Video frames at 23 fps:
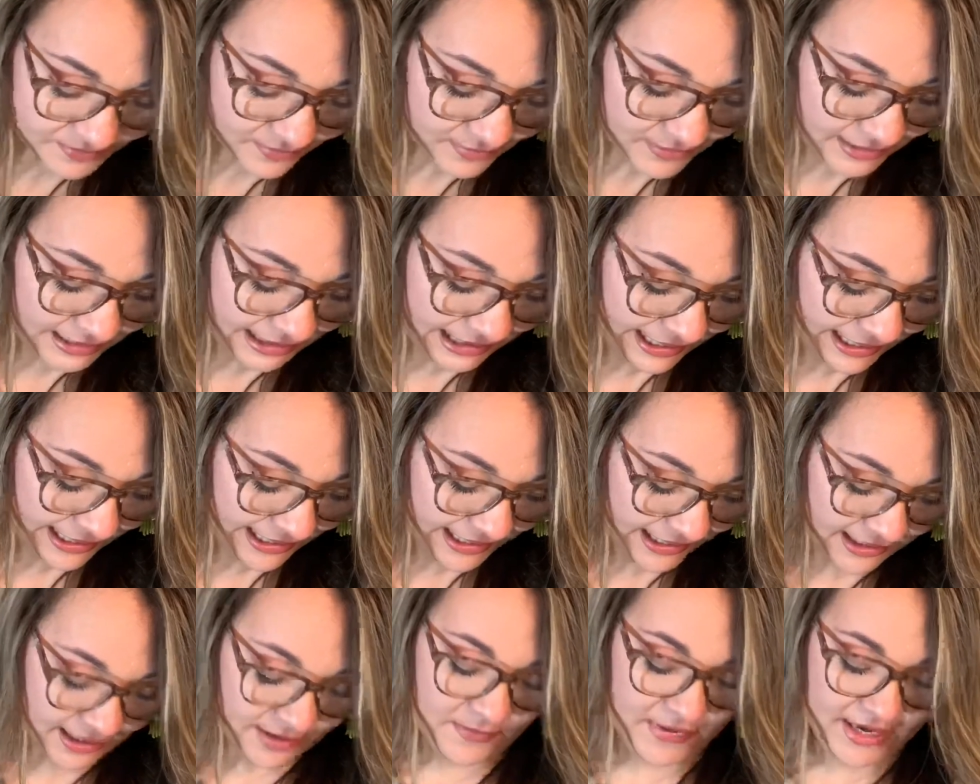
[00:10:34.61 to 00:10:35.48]
the
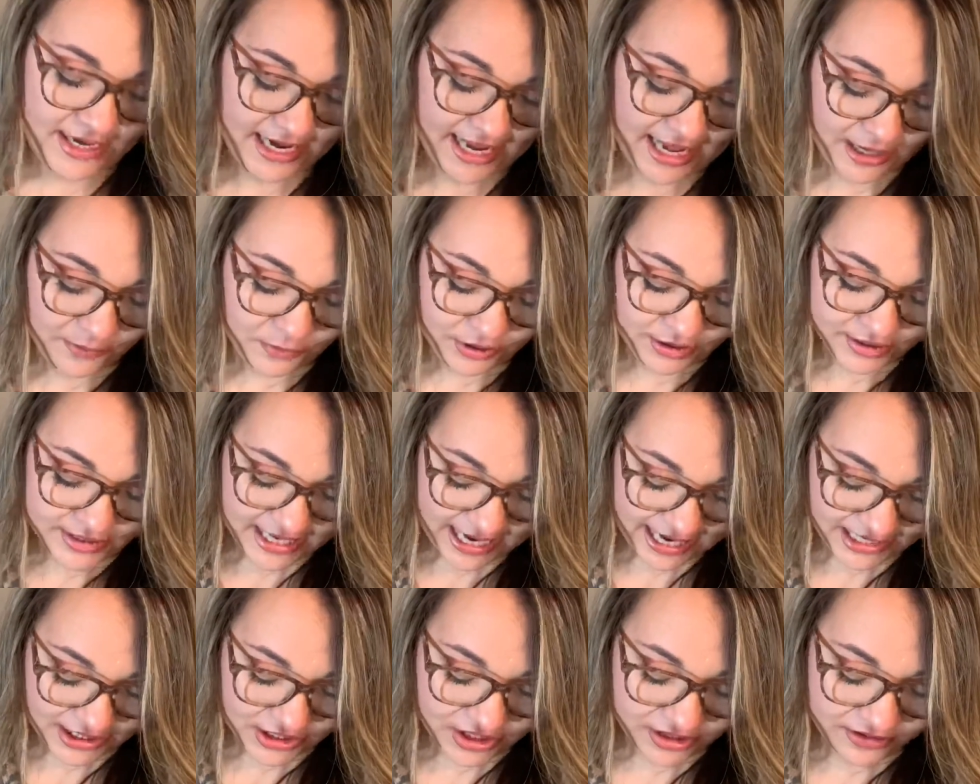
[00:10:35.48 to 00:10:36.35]
LMNA
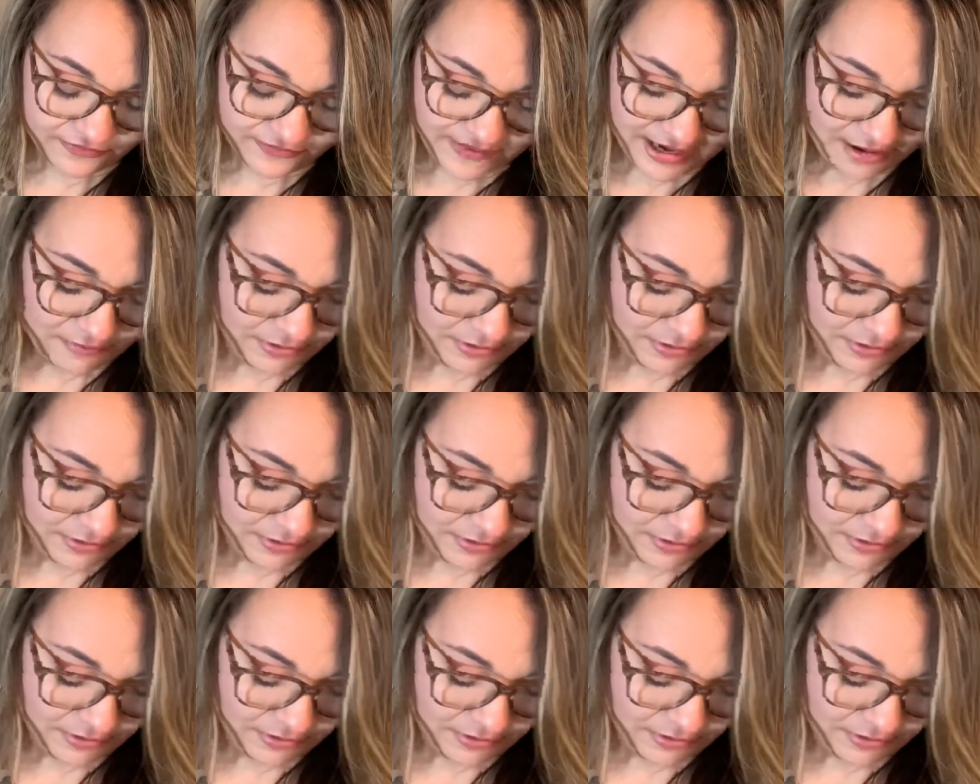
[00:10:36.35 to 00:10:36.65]
mutation found